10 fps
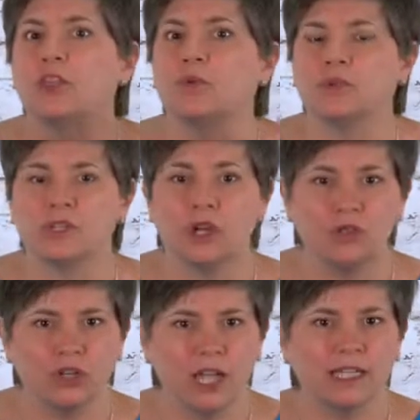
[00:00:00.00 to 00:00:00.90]
There was no
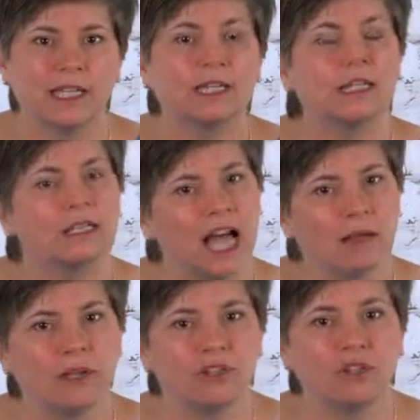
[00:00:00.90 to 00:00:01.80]
training,
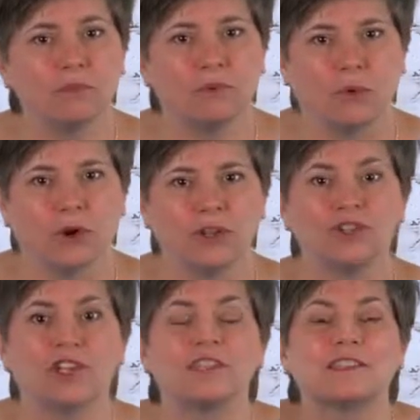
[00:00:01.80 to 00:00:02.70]
not much support,
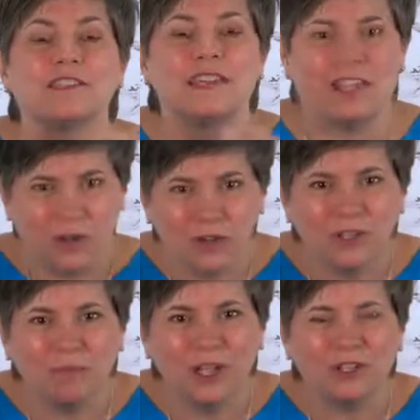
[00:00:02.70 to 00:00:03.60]
just here's
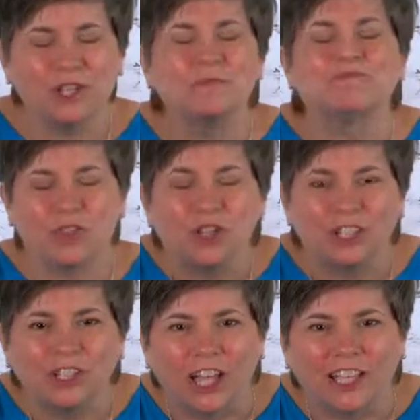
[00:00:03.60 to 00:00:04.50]
the budget,
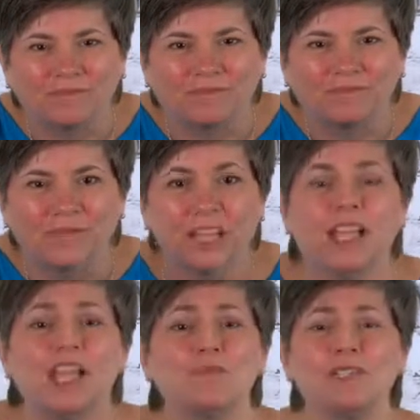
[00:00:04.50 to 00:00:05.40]
good luck.
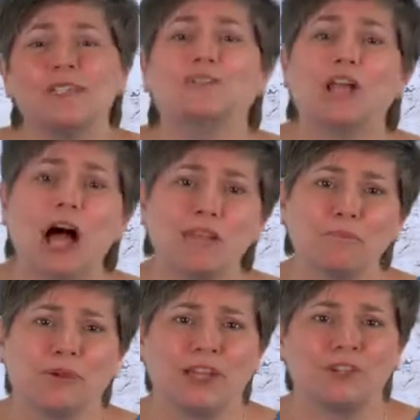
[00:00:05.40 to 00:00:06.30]
It was a lot
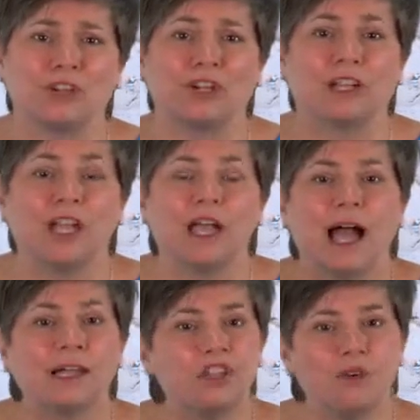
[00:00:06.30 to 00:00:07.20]
of pressure.
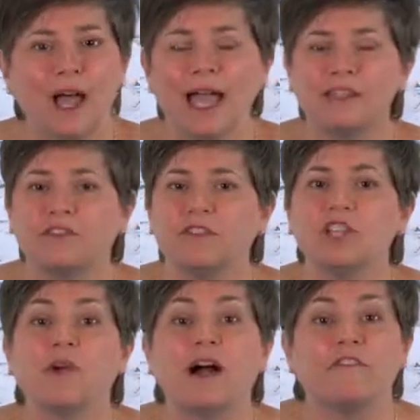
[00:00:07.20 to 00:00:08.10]
I knew I had to
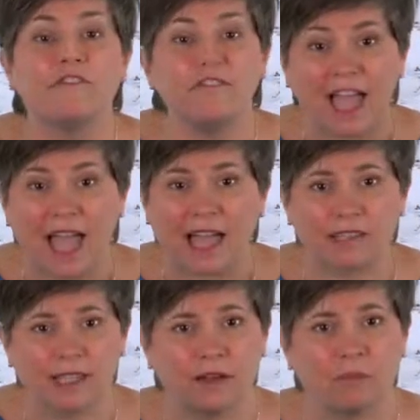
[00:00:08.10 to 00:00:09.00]
figure out
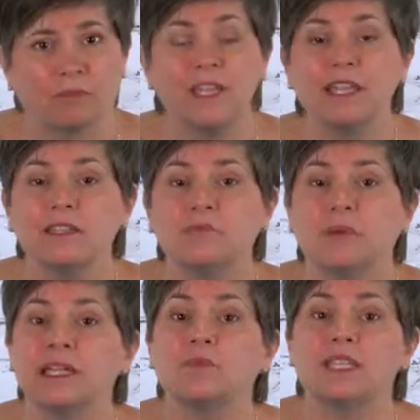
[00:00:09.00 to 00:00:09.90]
fast how to bring in the
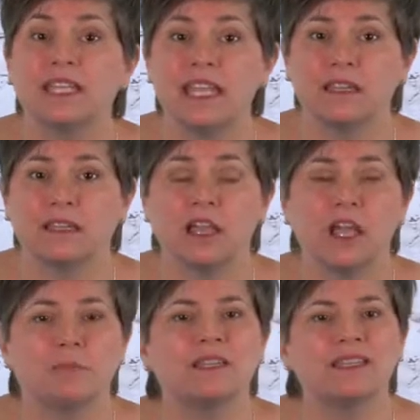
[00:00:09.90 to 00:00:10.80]
money we needed
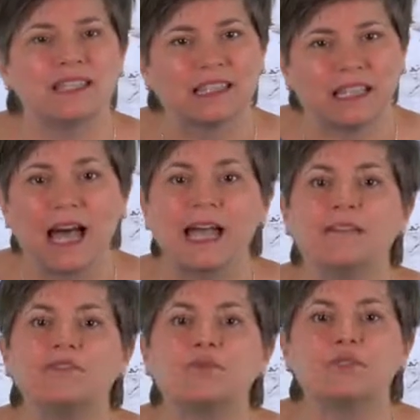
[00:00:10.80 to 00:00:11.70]
because
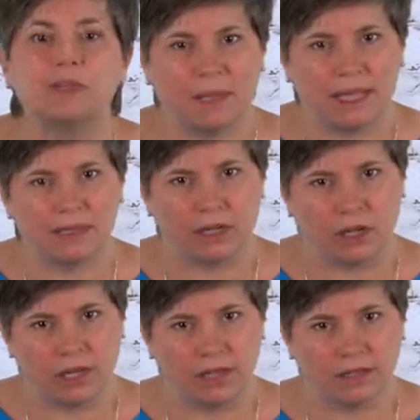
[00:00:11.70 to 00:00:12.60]
lives were depending
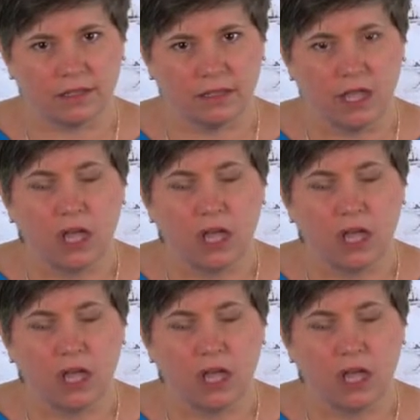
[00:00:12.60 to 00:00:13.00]
on us.